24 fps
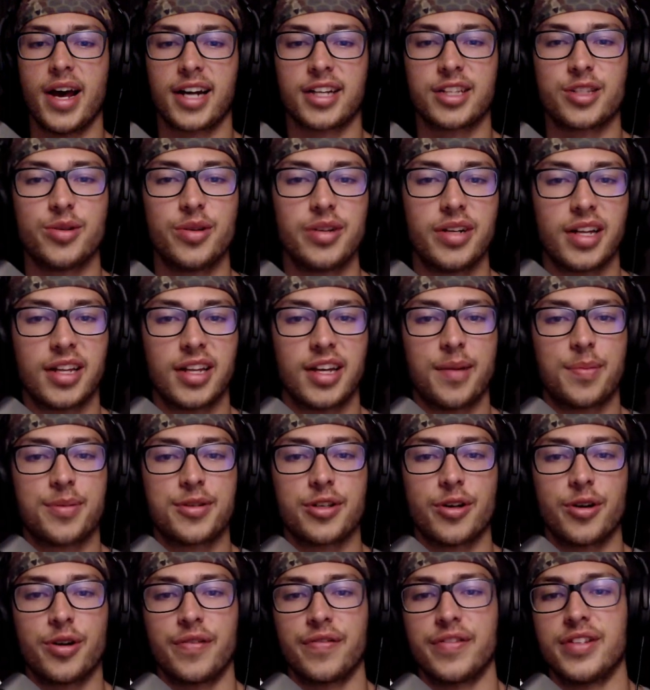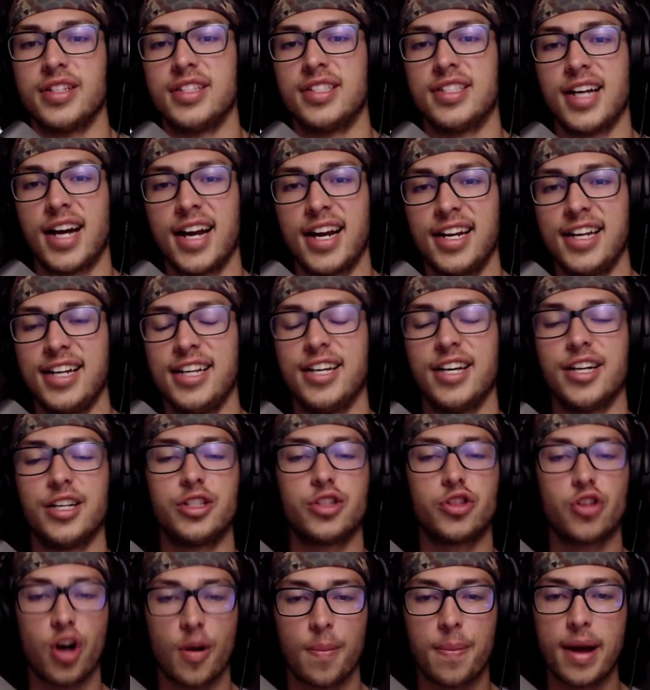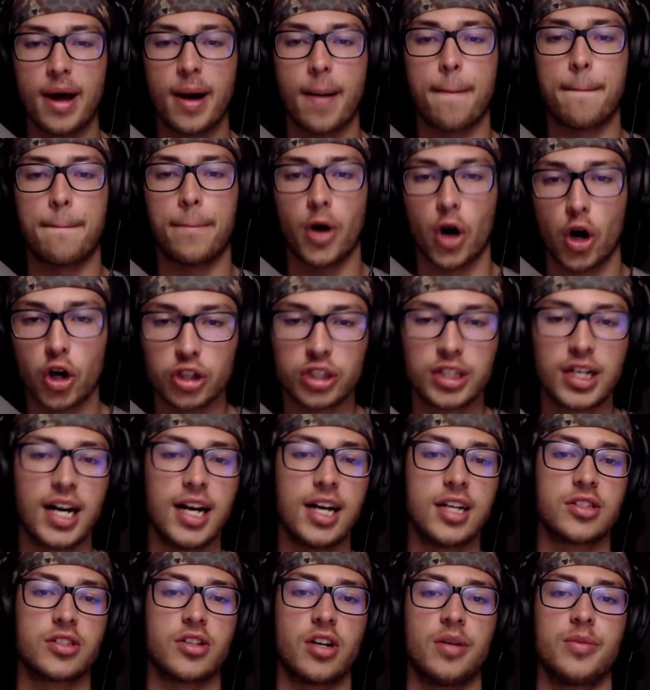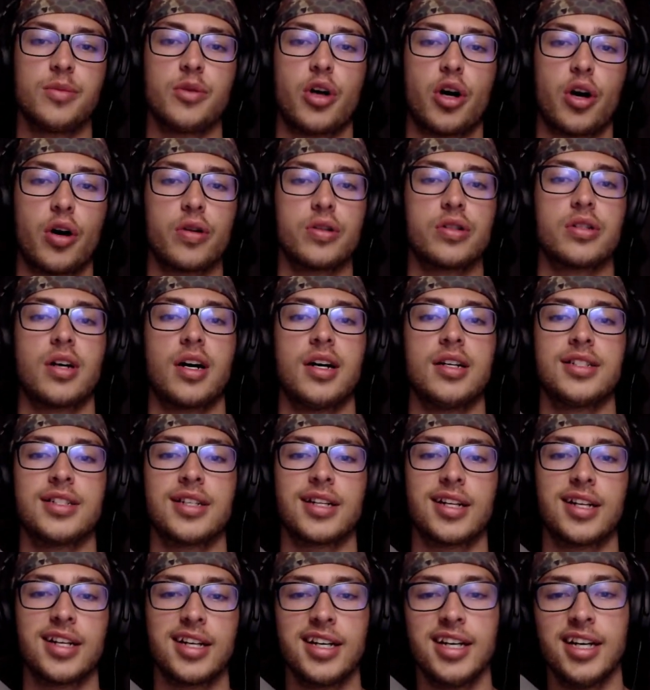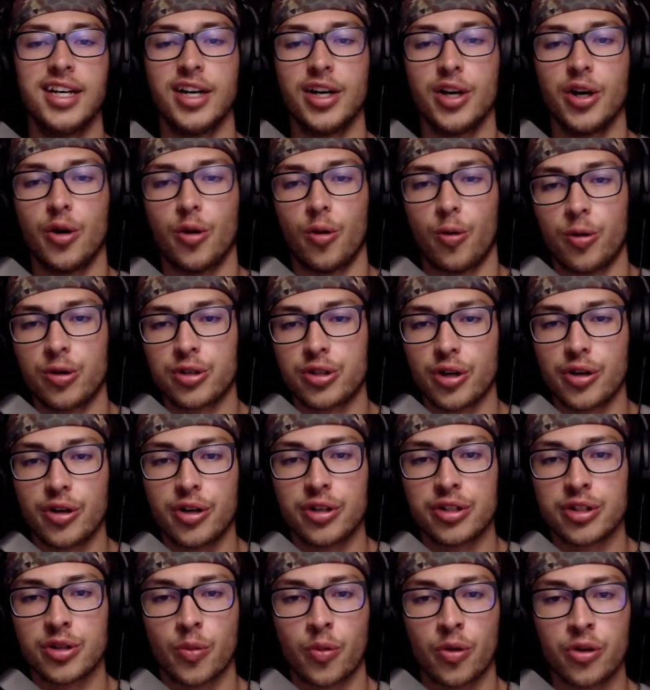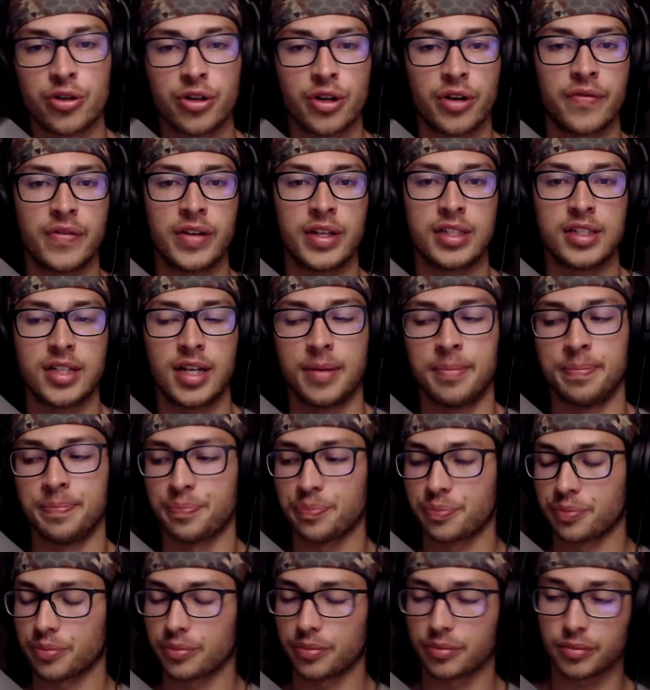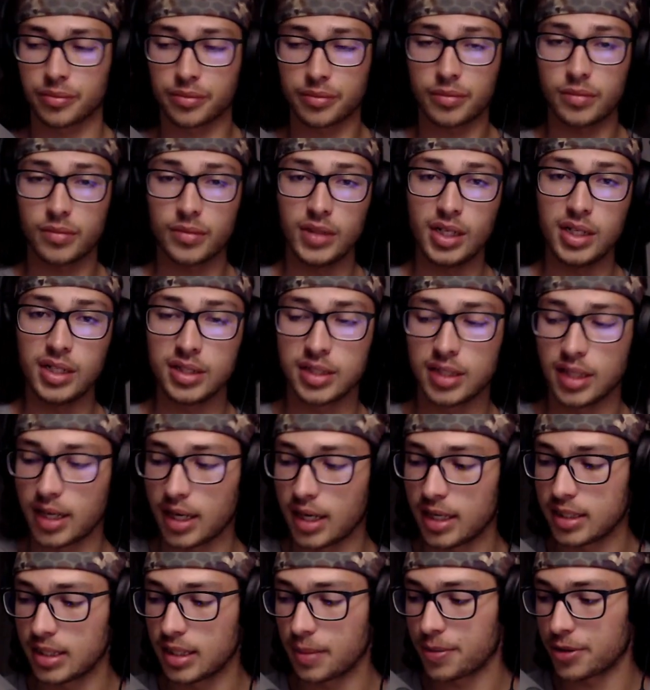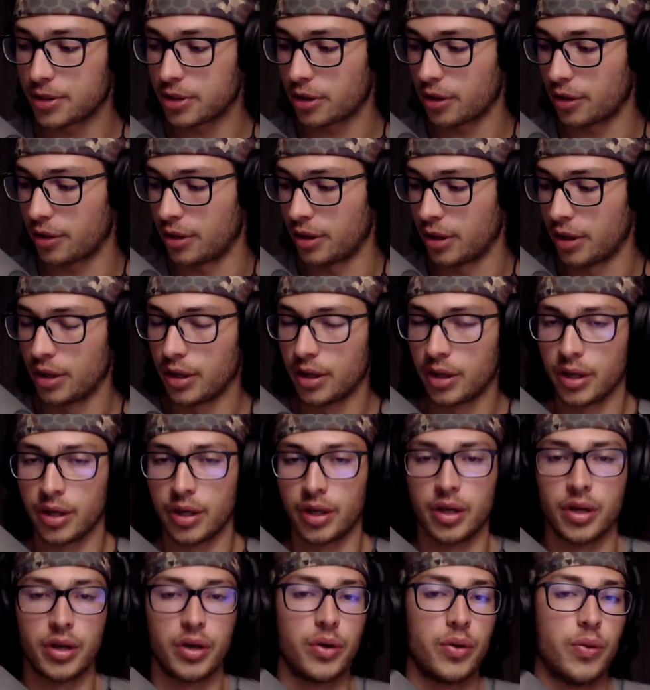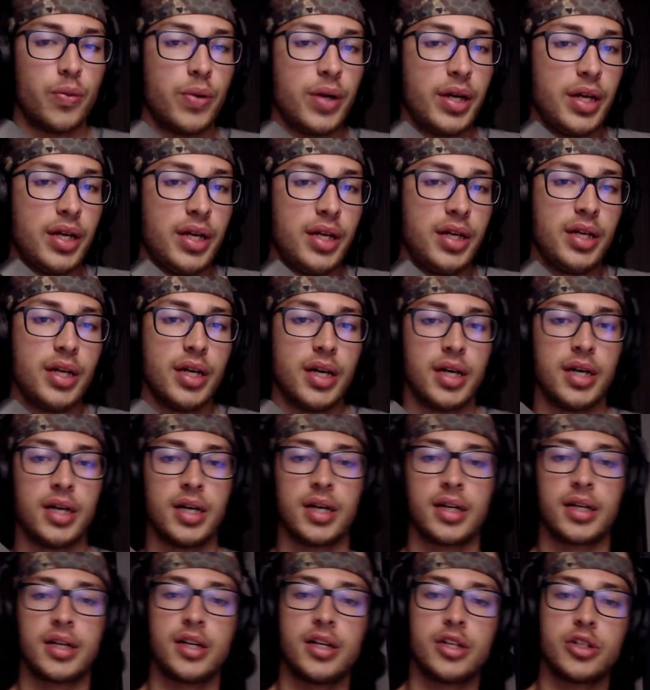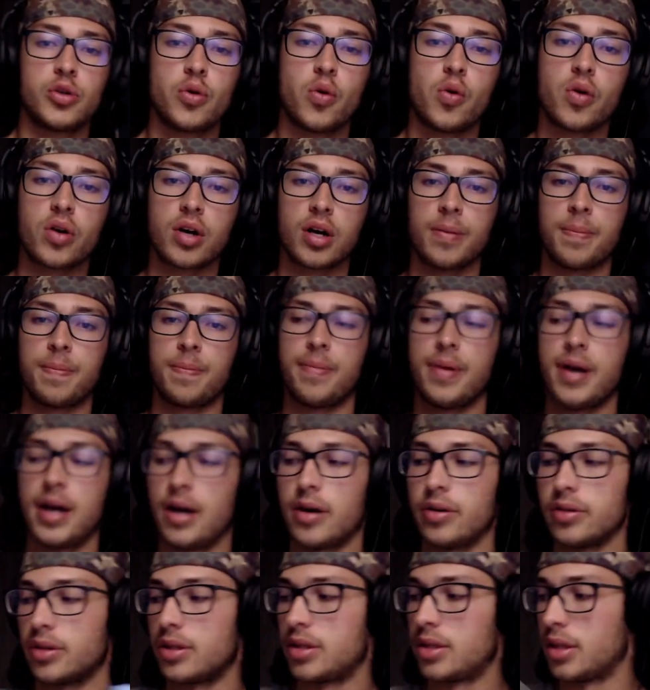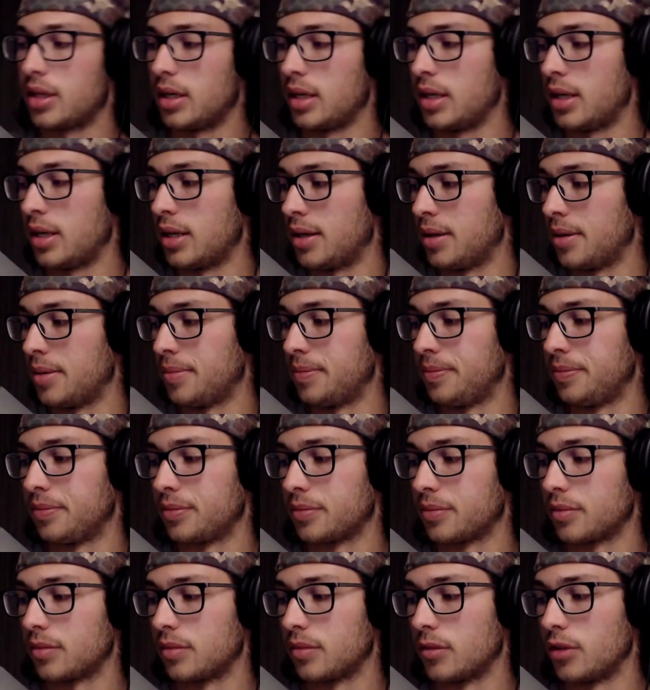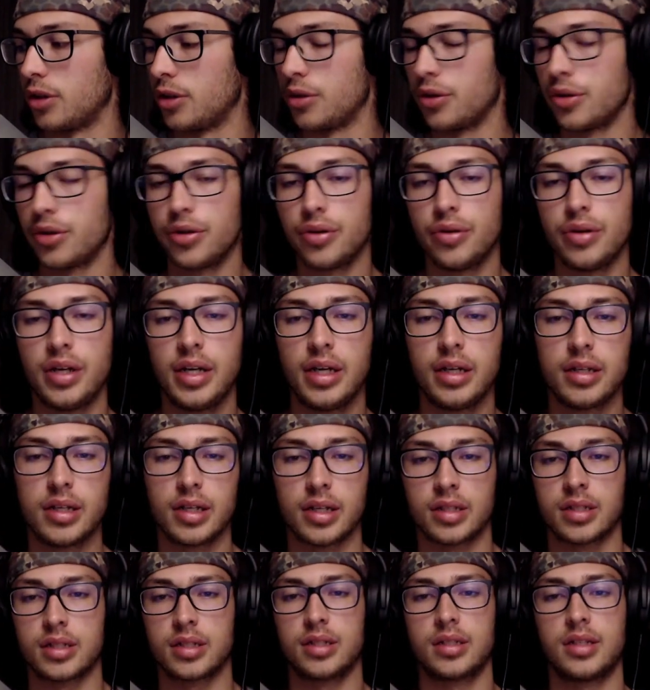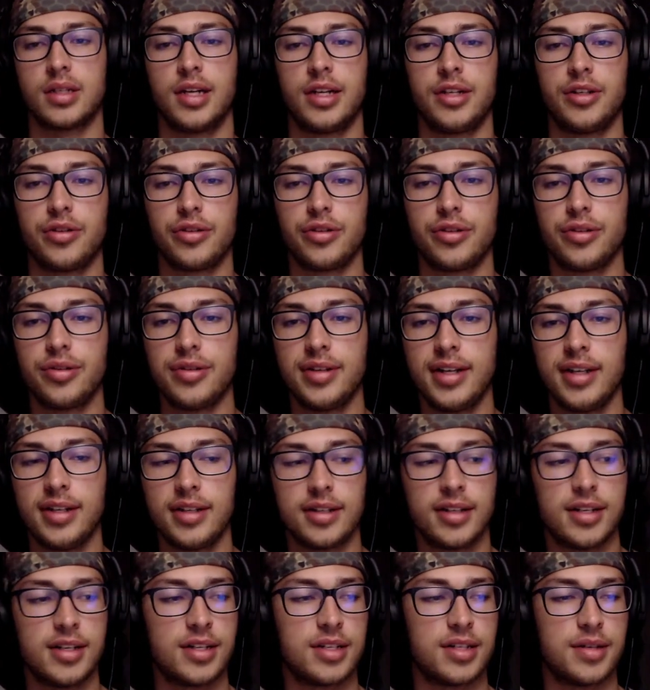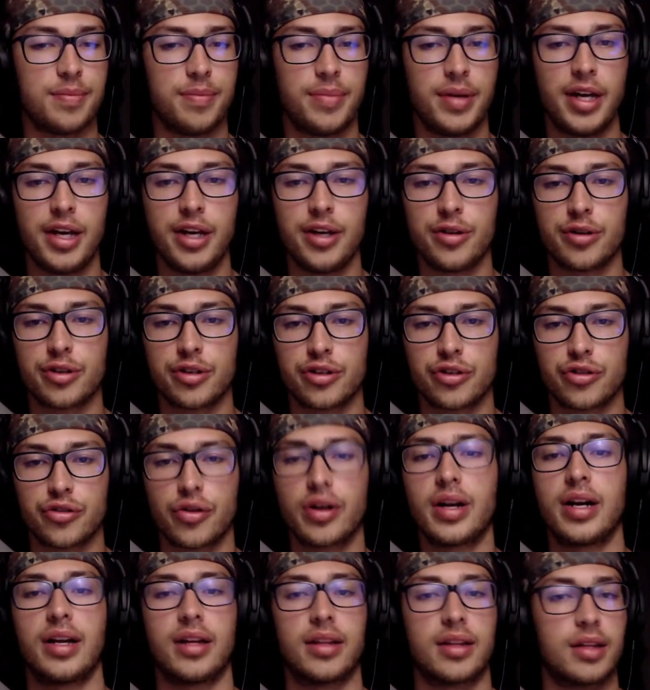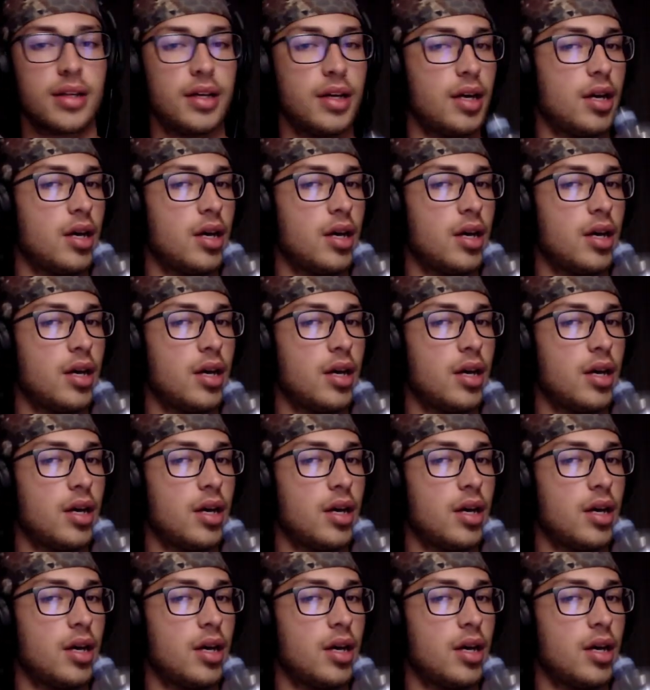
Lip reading: To another episode of the Daily Dropout podcast. I'm your host, Isaac Lee, also known as the Wanderer of NZ. Today's episode, we are going to talk about your uniqueness, and your uniqueness being your strength.